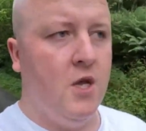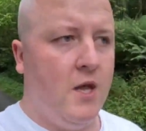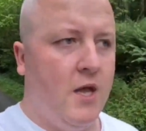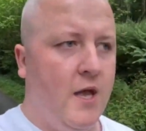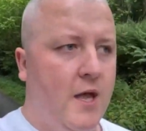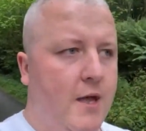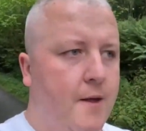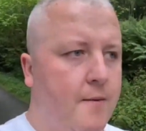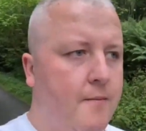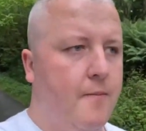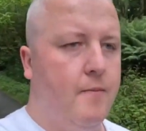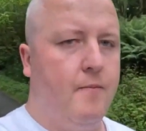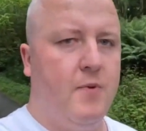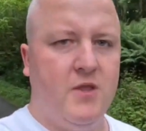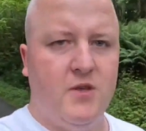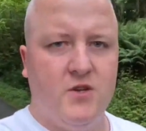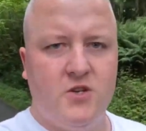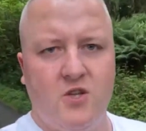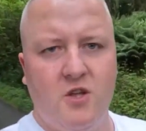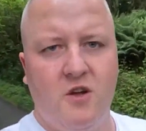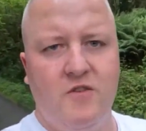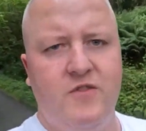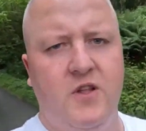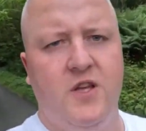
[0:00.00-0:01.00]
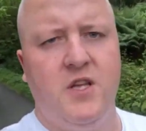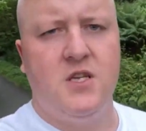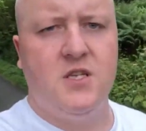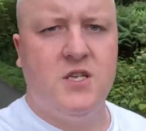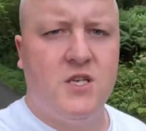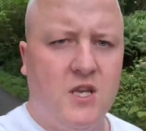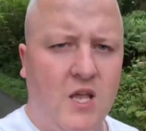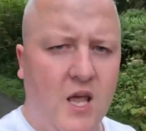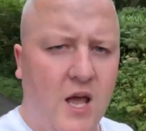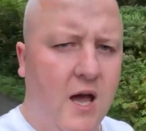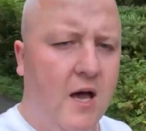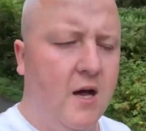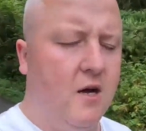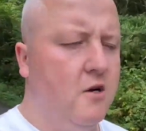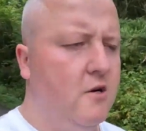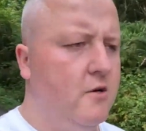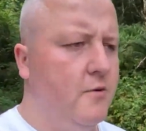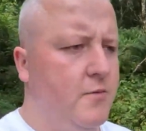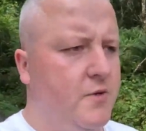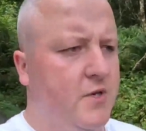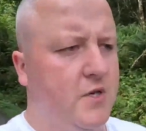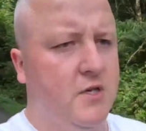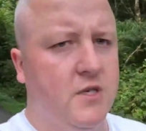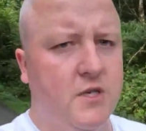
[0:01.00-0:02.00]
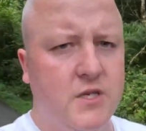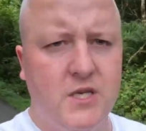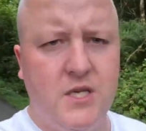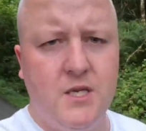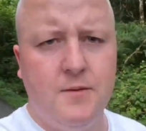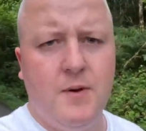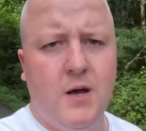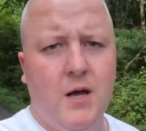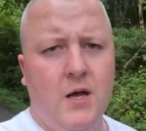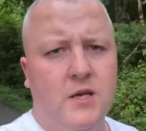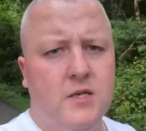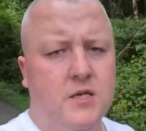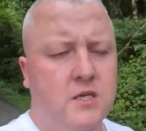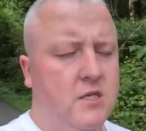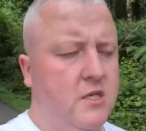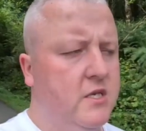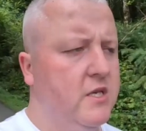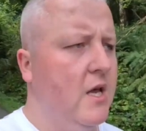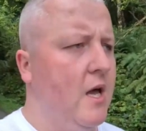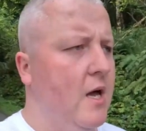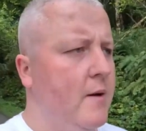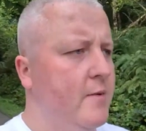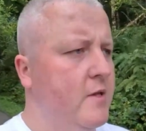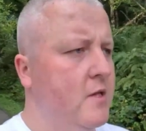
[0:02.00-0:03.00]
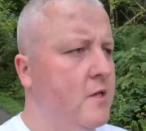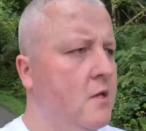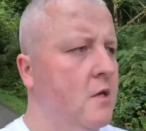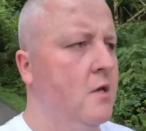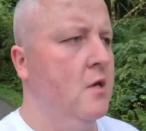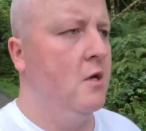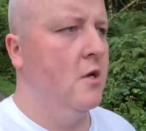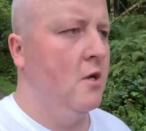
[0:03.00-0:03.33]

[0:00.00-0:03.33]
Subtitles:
But there's stuff like scallops and sea bass and salmon